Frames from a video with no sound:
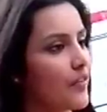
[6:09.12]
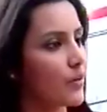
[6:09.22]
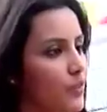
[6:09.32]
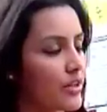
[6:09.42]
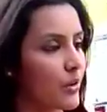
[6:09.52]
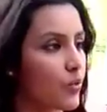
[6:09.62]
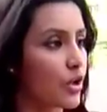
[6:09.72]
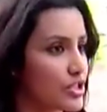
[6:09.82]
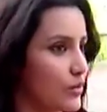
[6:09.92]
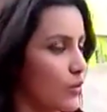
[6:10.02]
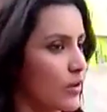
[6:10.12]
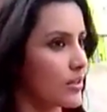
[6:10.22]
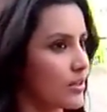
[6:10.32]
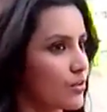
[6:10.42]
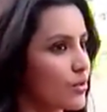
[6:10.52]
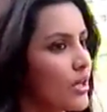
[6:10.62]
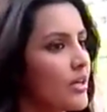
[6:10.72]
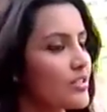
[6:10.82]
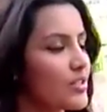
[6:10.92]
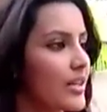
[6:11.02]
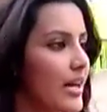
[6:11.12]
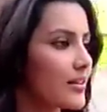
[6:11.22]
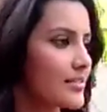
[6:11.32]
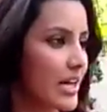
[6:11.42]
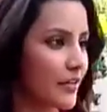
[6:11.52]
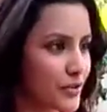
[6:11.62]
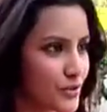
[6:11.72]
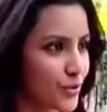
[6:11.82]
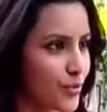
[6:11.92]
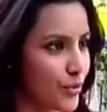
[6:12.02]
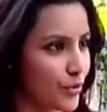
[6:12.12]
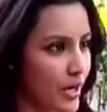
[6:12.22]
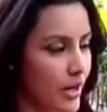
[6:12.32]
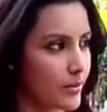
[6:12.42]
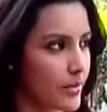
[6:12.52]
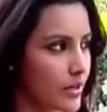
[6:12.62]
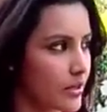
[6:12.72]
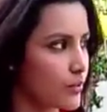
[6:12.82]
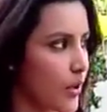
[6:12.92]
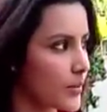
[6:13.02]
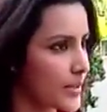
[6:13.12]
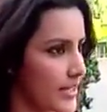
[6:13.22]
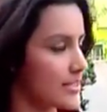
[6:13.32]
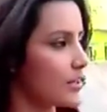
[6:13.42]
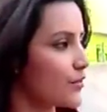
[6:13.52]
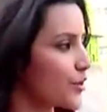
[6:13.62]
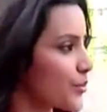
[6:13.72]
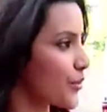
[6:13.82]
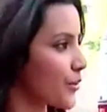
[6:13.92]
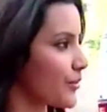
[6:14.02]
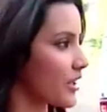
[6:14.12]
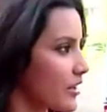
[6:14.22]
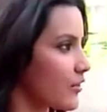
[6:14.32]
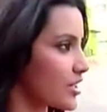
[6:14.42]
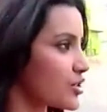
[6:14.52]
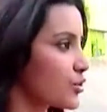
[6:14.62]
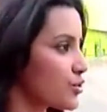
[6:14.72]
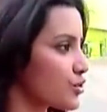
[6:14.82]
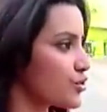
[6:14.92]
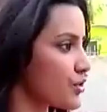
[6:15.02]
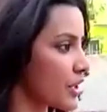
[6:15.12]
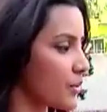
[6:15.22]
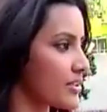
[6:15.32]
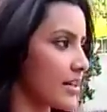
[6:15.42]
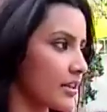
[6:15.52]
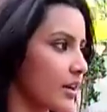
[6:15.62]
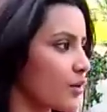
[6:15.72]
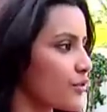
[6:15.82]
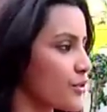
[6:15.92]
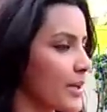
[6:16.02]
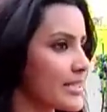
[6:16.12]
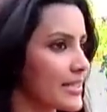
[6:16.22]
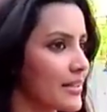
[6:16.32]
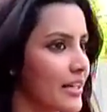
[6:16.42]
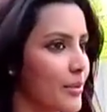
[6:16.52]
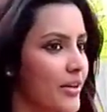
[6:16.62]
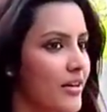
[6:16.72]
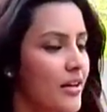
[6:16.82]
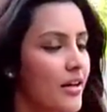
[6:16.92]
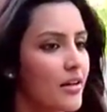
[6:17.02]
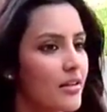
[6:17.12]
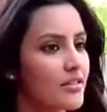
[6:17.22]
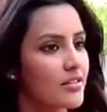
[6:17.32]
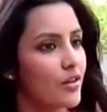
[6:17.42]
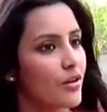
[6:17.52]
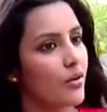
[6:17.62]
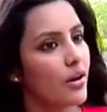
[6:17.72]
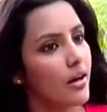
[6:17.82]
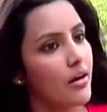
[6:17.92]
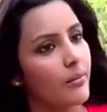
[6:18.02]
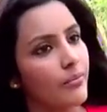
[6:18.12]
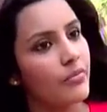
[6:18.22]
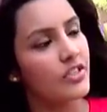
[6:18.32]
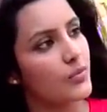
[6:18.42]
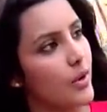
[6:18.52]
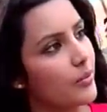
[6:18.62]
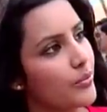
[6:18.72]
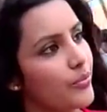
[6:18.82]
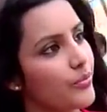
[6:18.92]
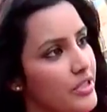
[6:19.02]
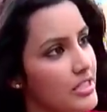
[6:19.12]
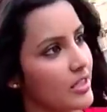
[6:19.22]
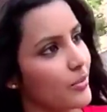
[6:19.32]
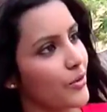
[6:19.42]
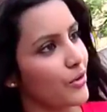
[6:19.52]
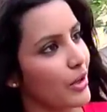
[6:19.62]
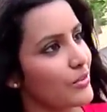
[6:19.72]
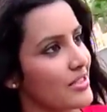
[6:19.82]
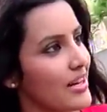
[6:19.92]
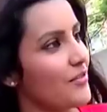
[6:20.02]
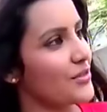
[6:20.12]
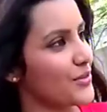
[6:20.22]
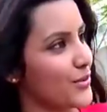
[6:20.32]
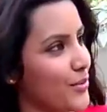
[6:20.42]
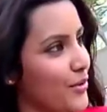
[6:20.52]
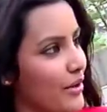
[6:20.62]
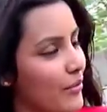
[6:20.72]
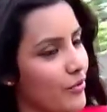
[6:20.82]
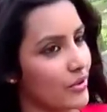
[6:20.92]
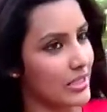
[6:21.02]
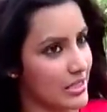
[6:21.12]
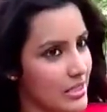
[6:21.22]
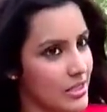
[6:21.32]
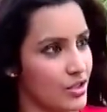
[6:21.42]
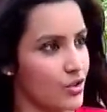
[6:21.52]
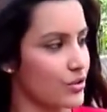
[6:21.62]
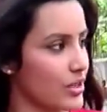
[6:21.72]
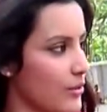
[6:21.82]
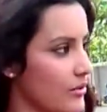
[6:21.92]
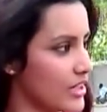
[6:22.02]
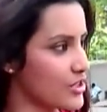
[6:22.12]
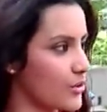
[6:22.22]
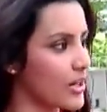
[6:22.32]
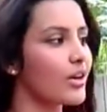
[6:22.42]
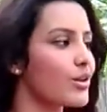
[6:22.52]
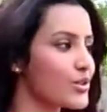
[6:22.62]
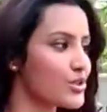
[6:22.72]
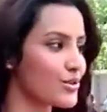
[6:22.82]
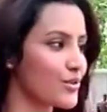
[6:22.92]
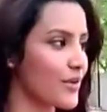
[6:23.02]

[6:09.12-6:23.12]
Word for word: fun with them, watching what they do. So they had this after-school program uh, in one place near Villupuram. They had rescued children that were sent out for domestic labor. Mm. So um, this one particular program was an after school program for these children that were rescued and also children